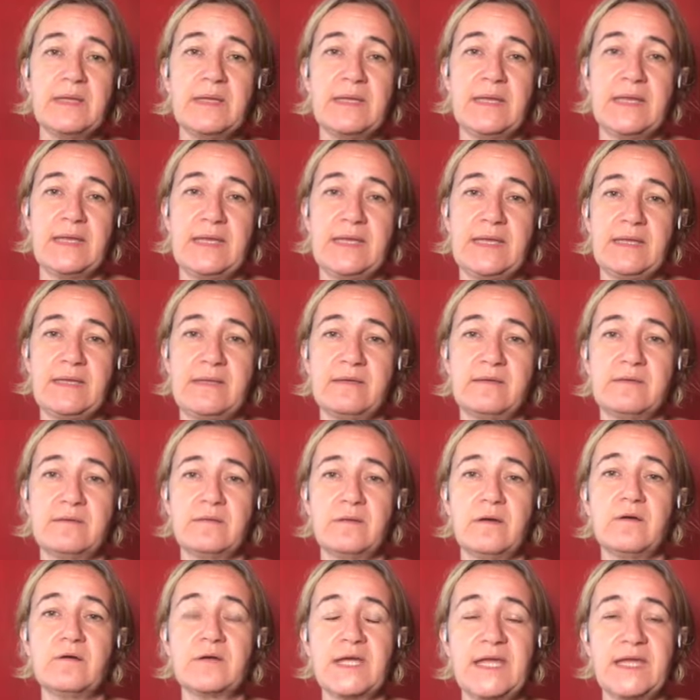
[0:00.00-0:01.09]
And
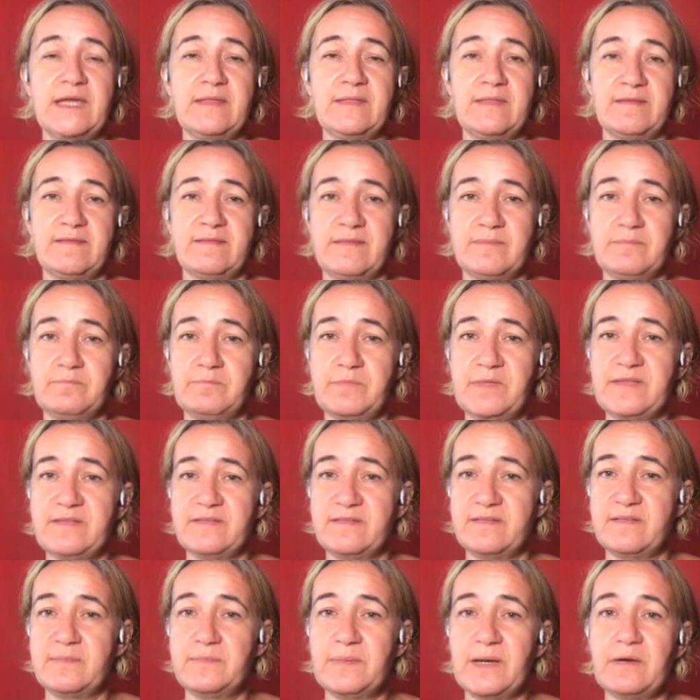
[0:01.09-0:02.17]
okay, this
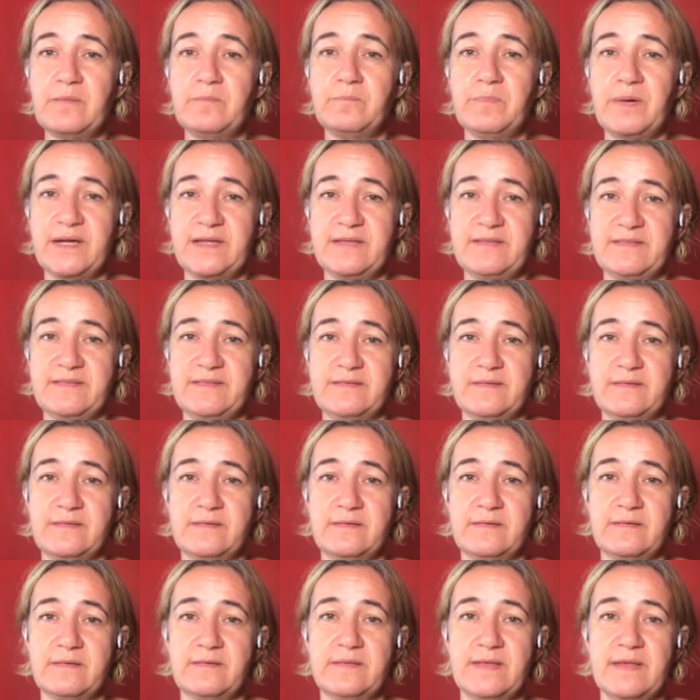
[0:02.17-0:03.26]
is about bison.
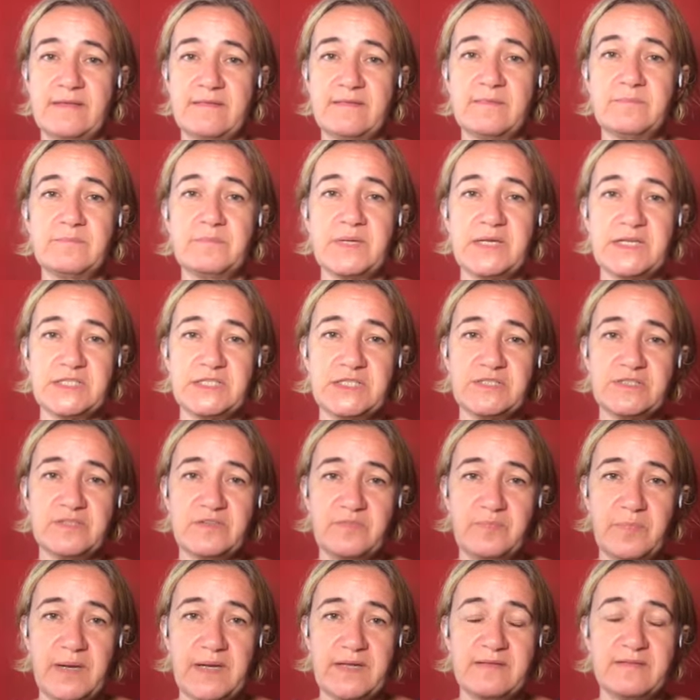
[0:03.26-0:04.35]
There's some pictures of
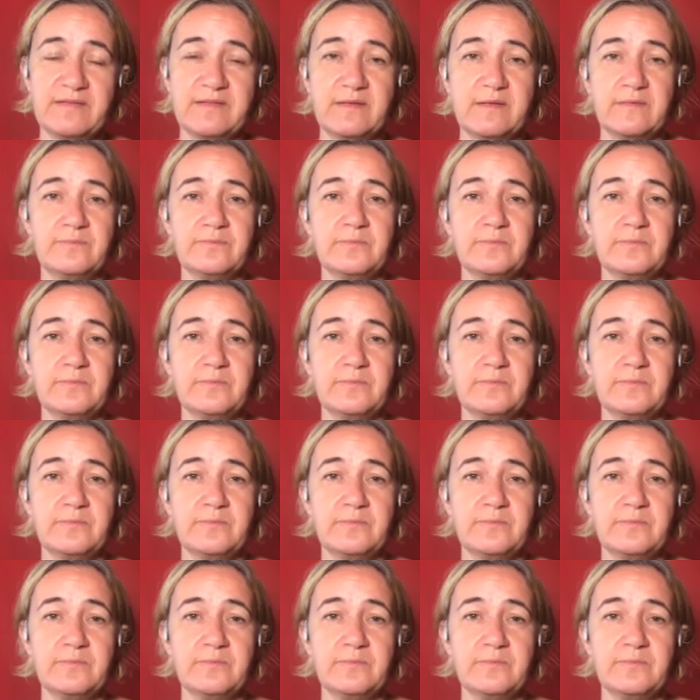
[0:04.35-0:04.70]
bison.